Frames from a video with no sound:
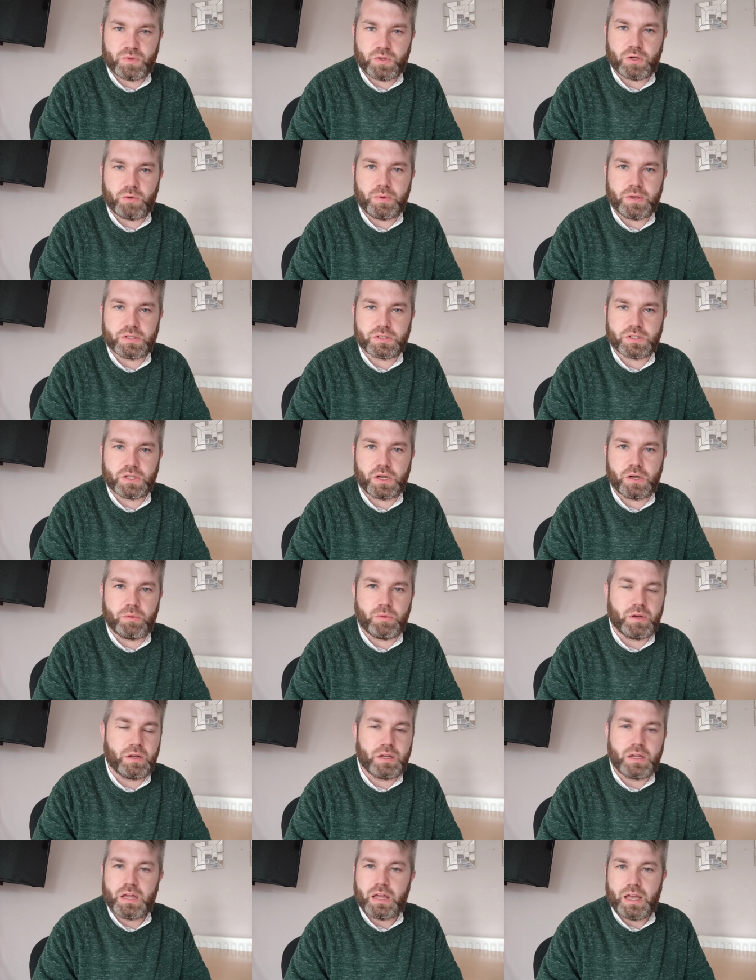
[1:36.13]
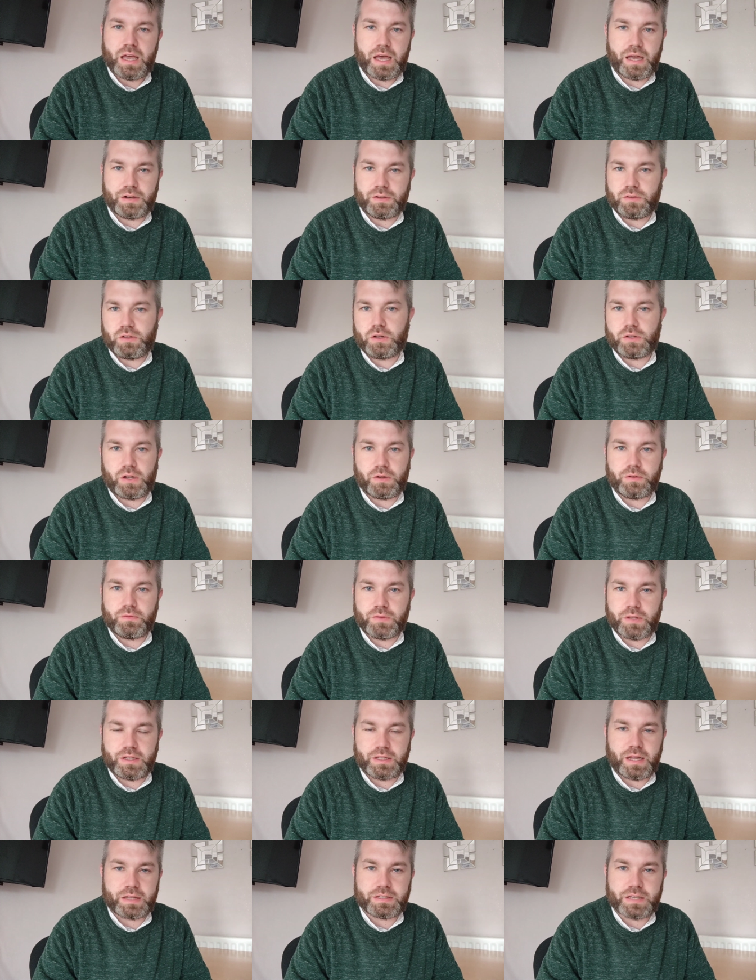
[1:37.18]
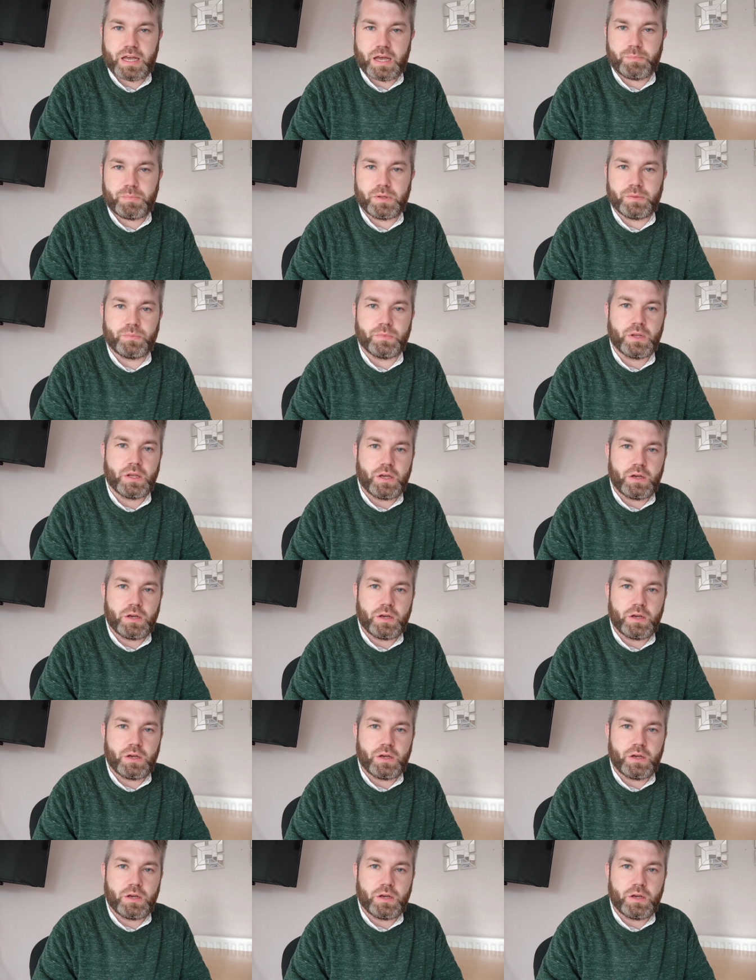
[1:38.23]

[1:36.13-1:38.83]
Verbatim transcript: two weeks ago, and I don't even think that's happened.